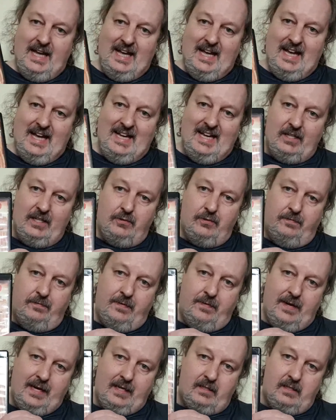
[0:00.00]
In actual
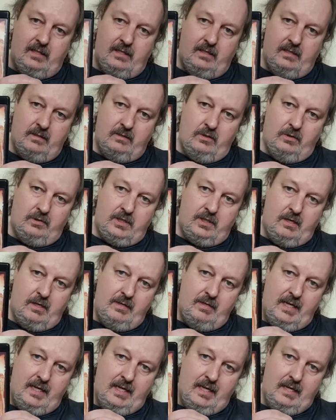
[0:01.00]
fact, not
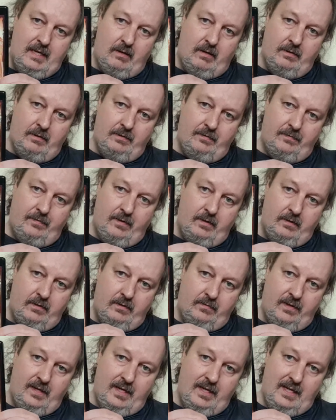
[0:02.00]
only on the front
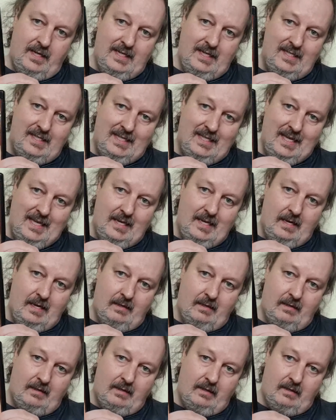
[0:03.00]
of here is there
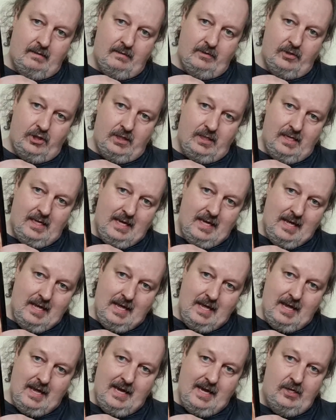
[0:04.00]
a large
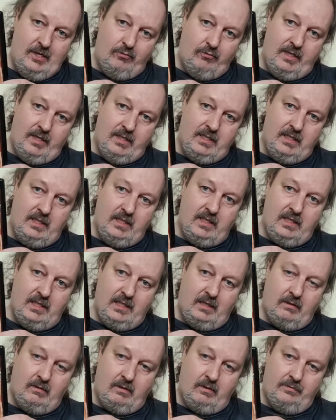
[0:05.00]
age rating
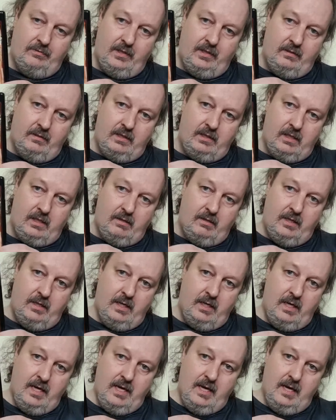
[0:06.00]
sticker on the other side,
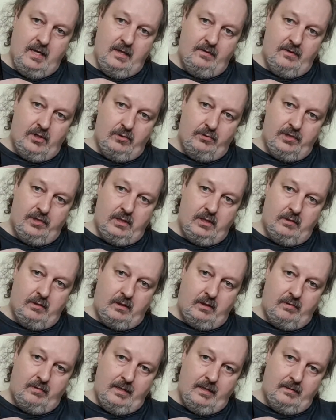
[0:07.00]
there's also a
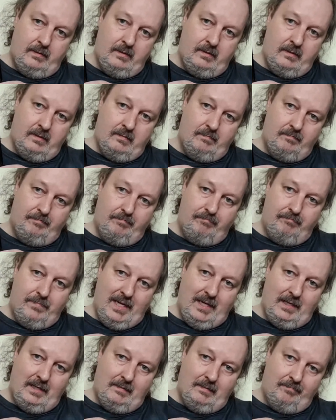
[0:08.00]
great
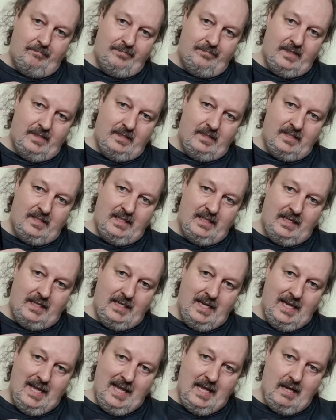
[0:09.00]
big sticker
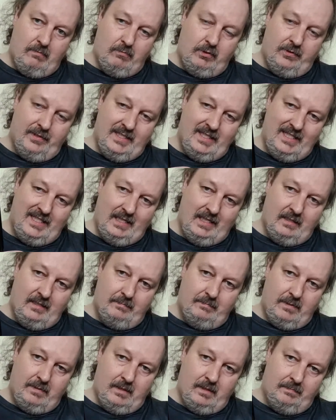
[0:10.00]
here, well, not a
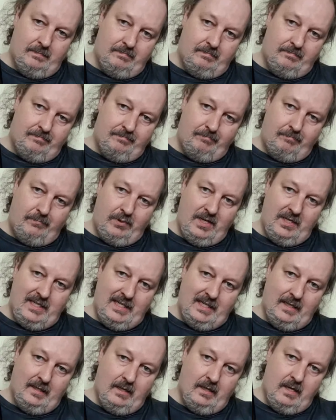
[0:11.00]
sticker,
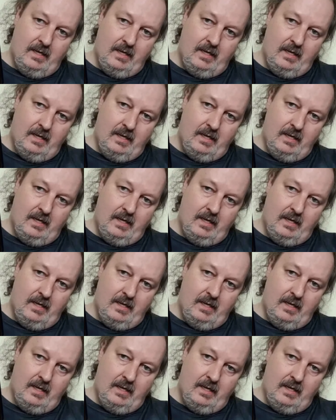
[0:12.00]
printing